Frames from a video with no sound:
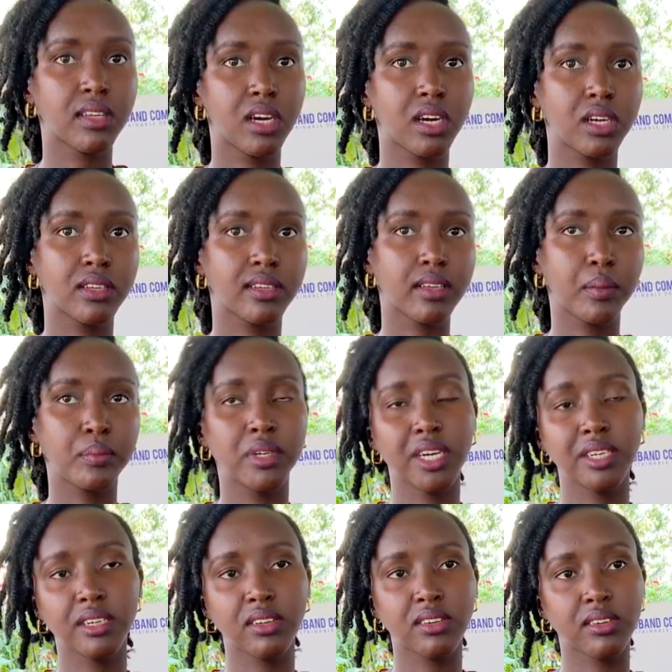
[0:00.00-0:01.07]
there are some
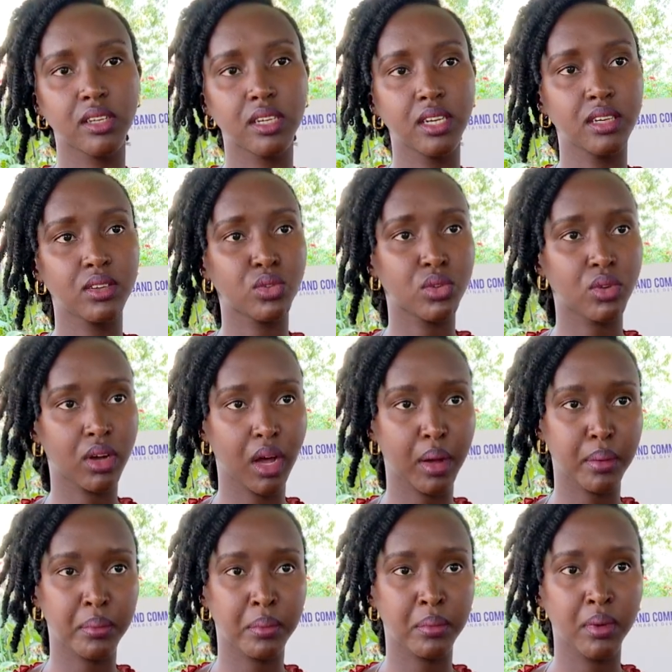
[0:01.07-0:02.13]
changes that needs to
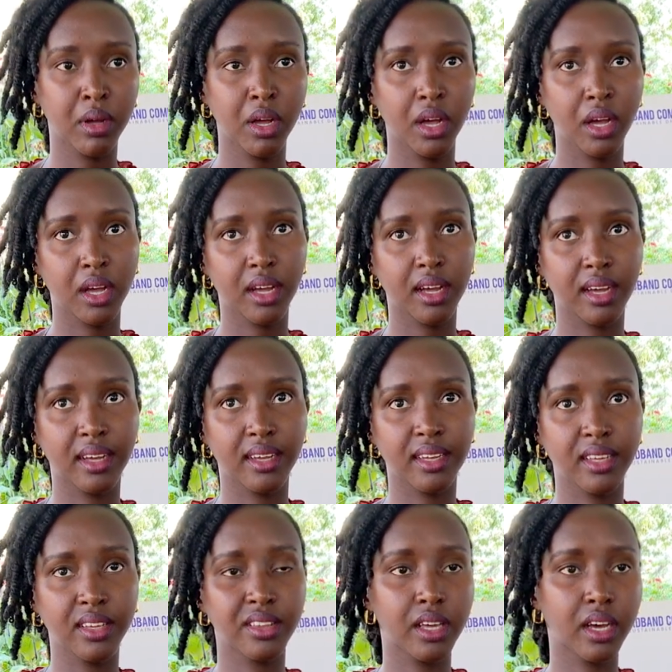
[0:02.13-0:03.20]
come
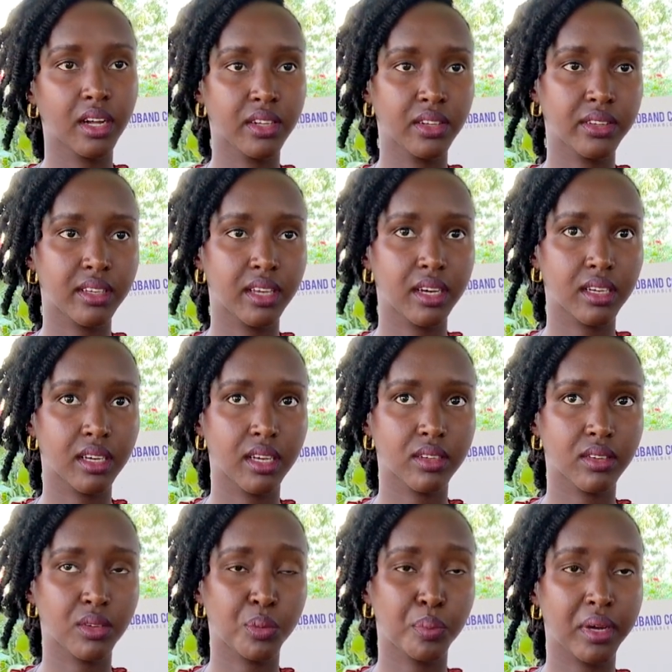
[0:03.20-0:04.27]
in the health tech
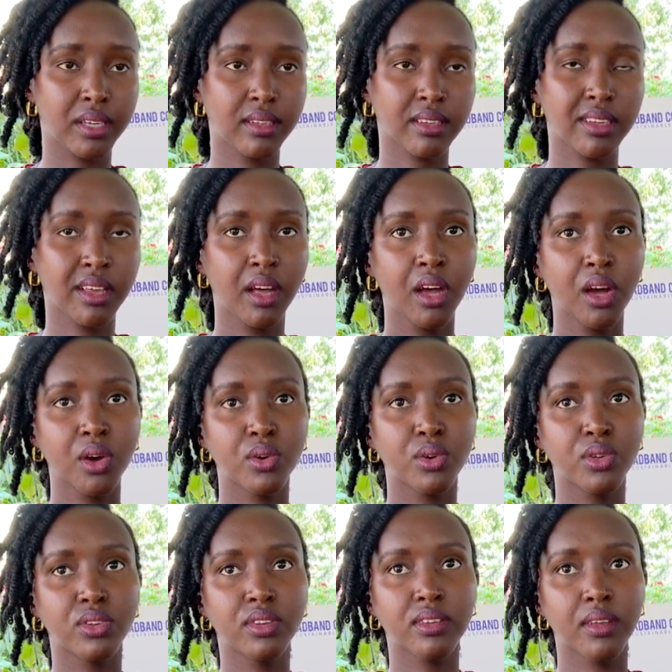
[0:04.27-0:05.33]
space,
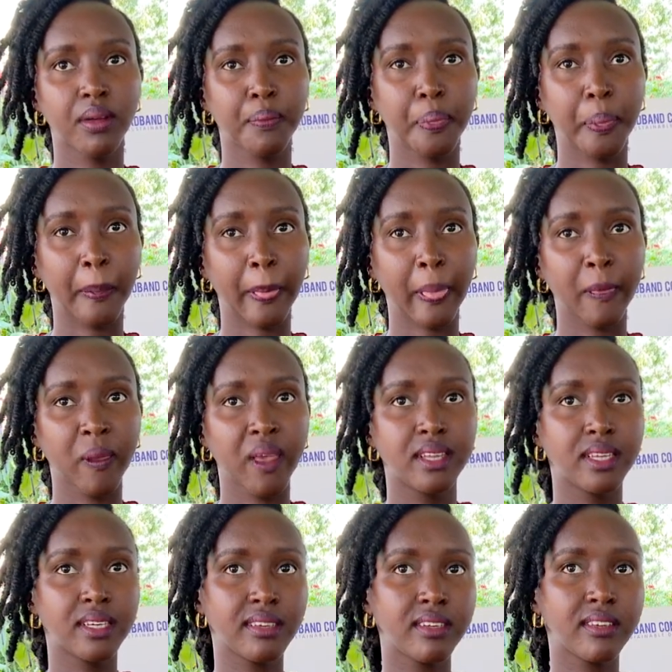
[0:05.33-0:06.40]
because
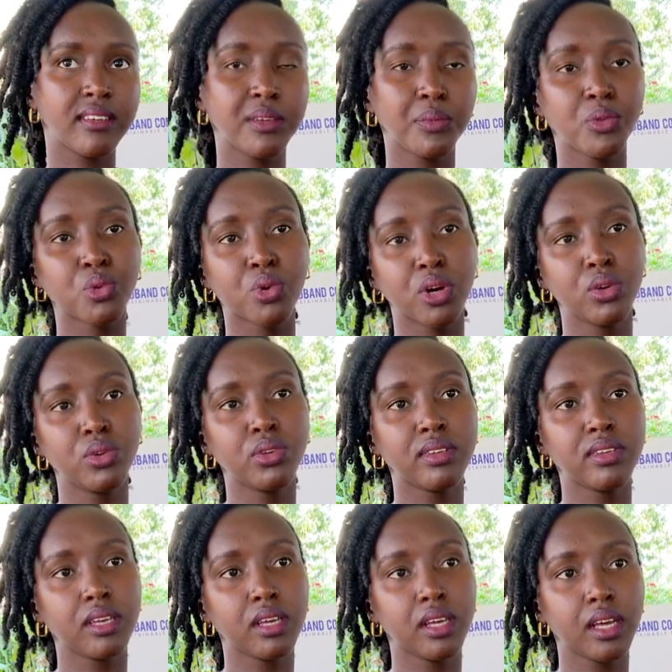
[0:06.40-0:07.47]
the systems we're
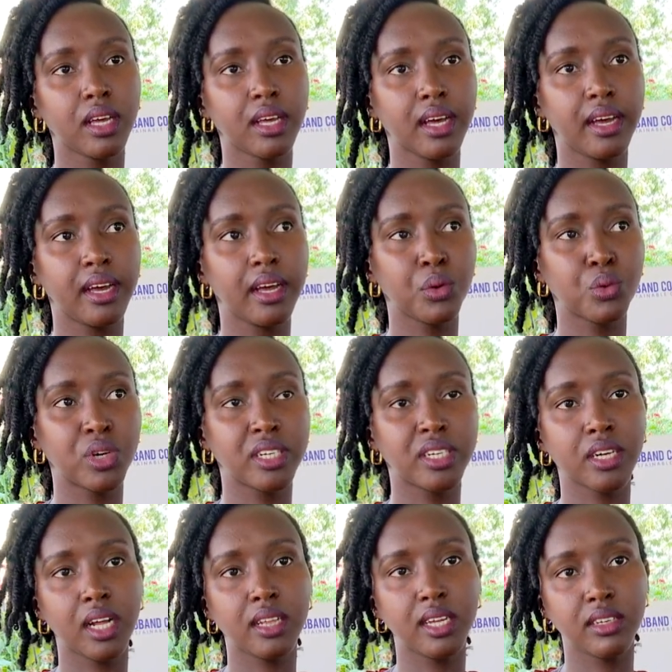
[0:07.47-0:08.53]
using were
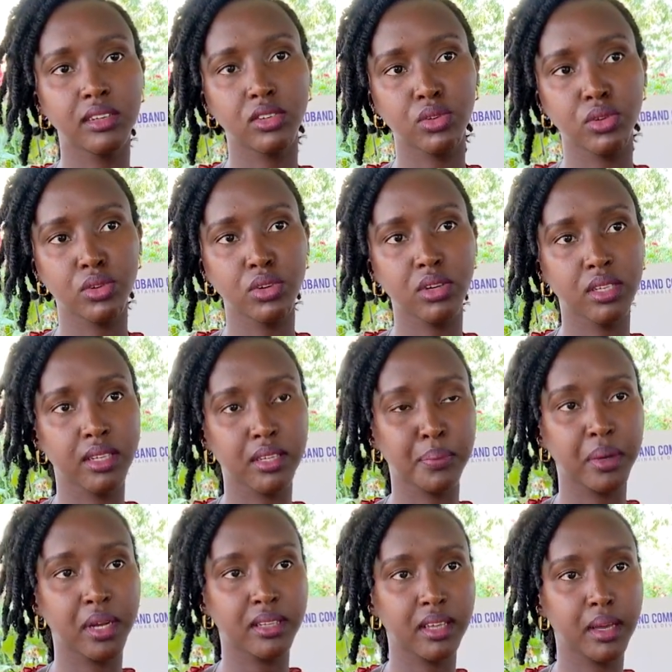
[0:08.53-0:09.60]
challenged during the
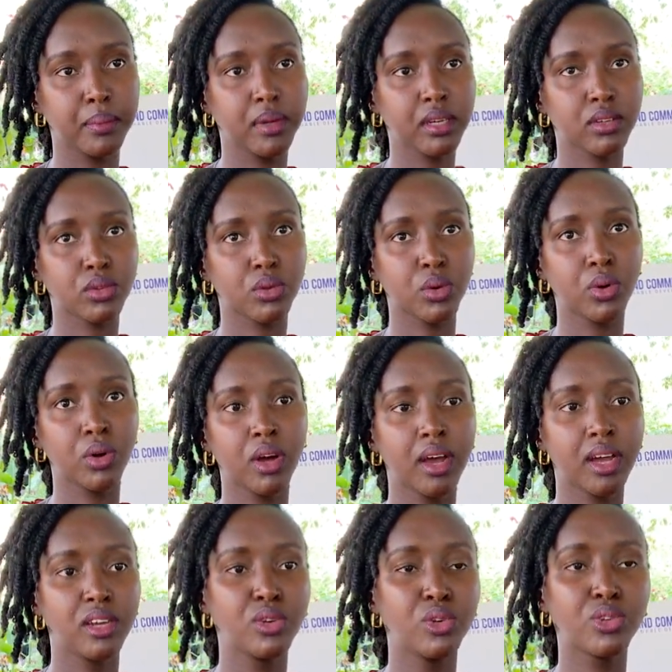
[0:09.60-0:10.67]
pandemic, so
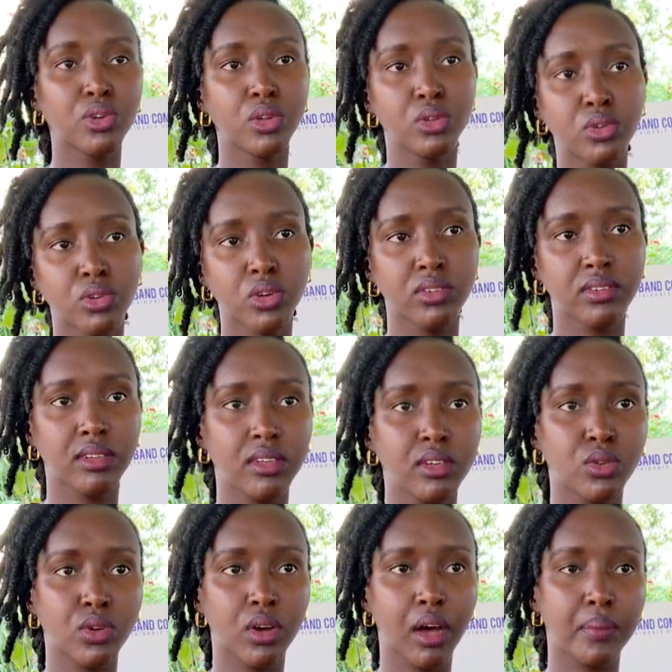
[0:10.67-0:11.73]
new solutions
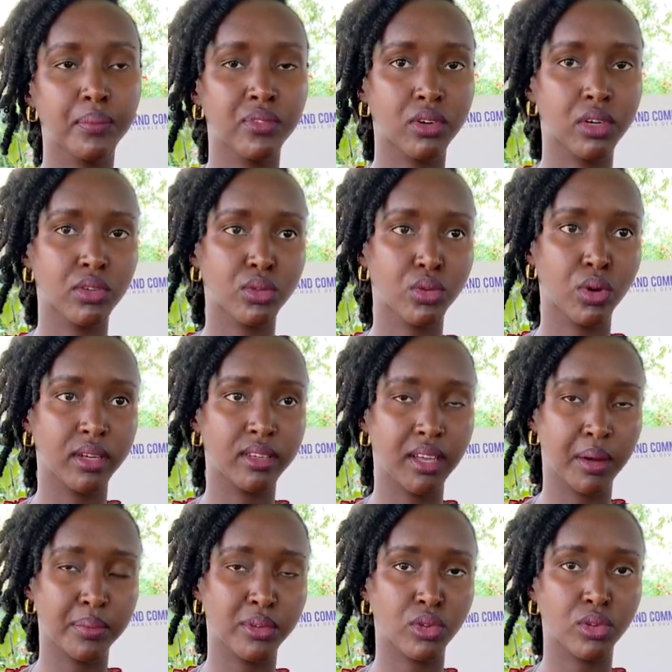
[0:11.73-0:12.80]
need to come for us to
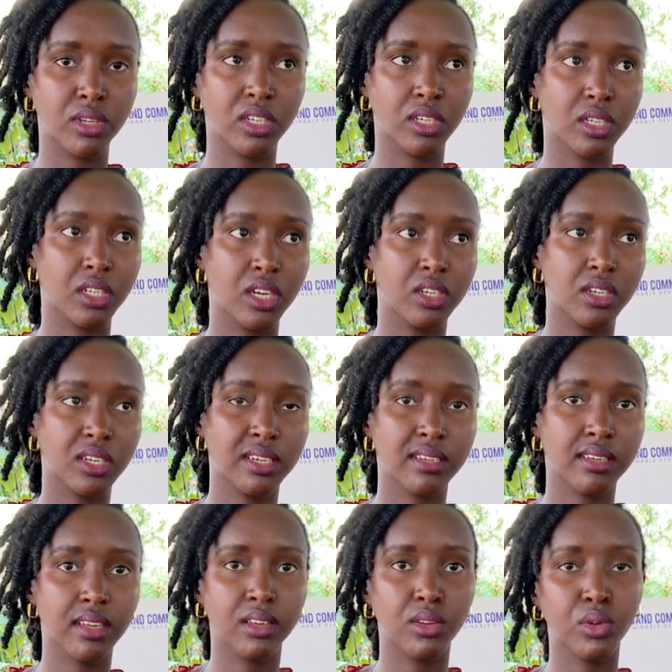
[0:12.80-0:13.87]
adapt to the
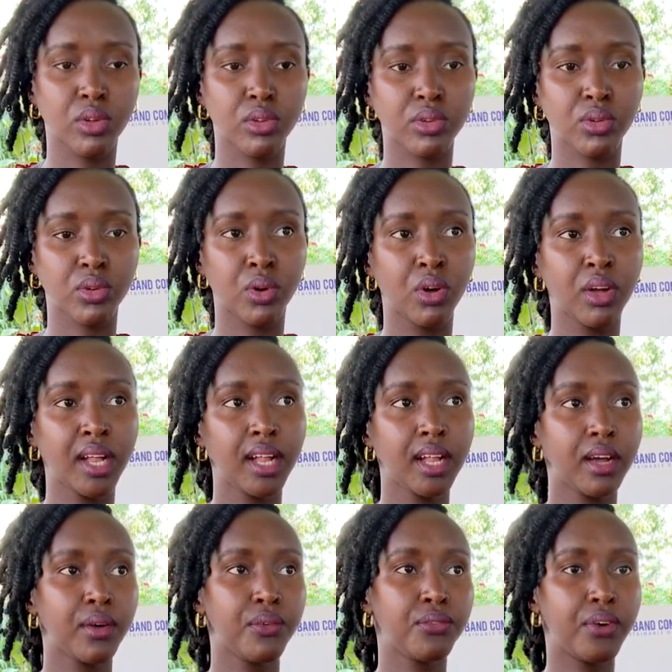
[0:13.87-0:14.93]
changes and also
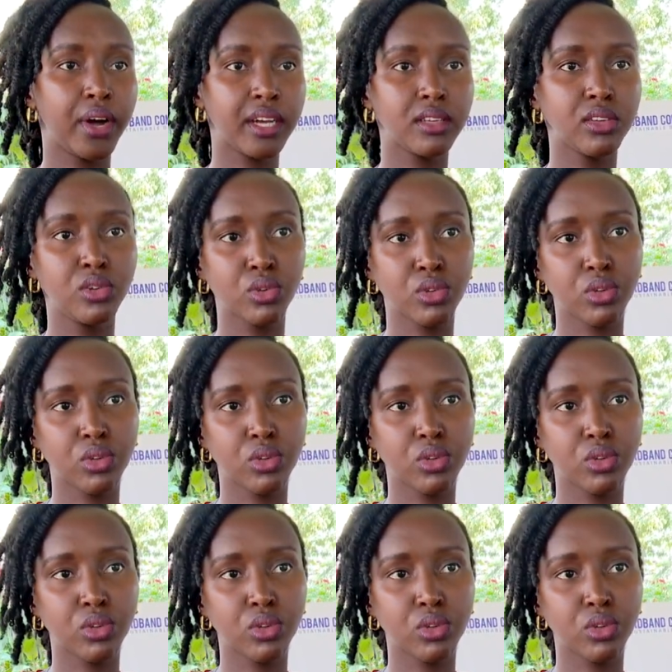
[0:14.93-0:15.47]
find new